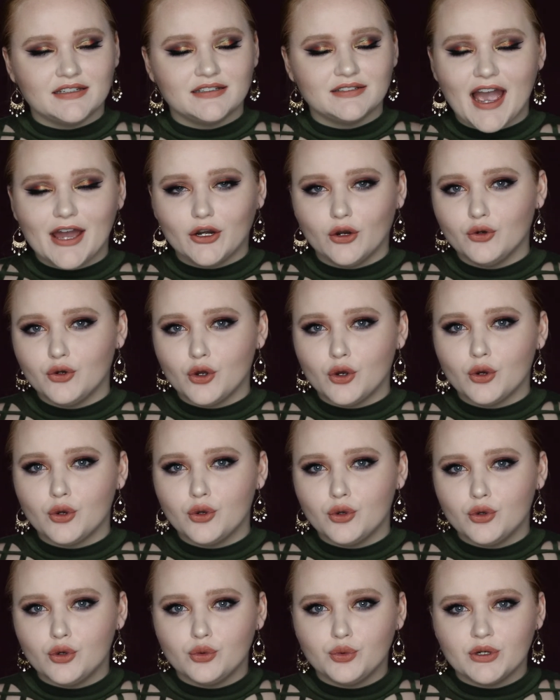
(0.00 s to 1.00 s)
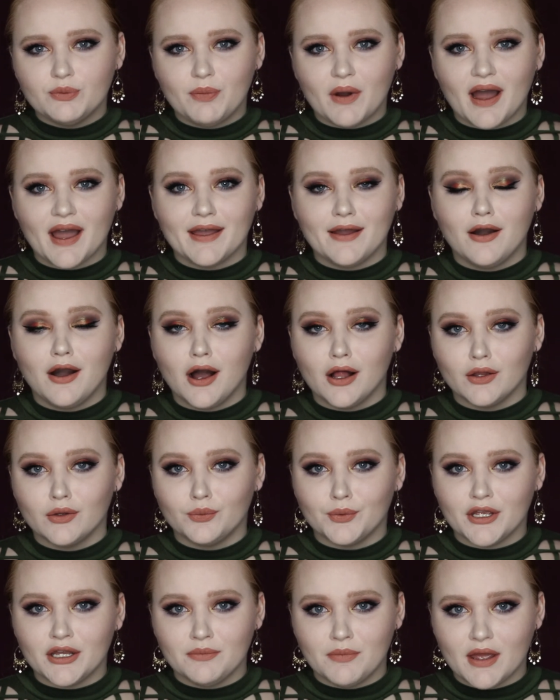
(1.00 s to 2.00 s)
I don't know who would buy
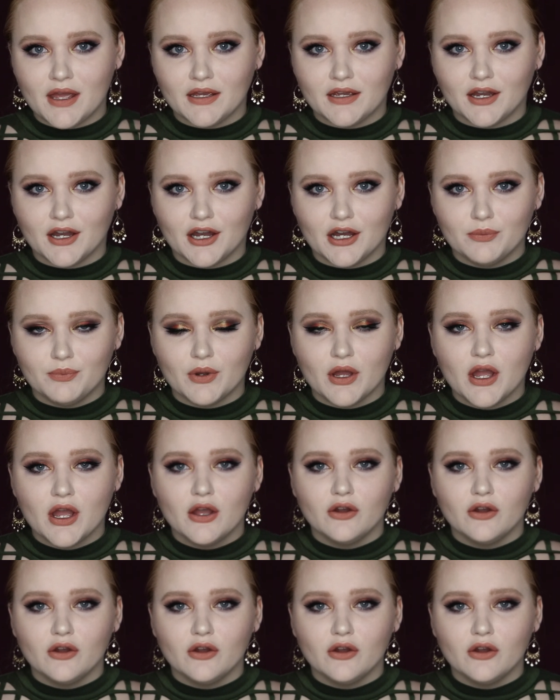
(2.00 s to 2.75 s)
Halloween makeup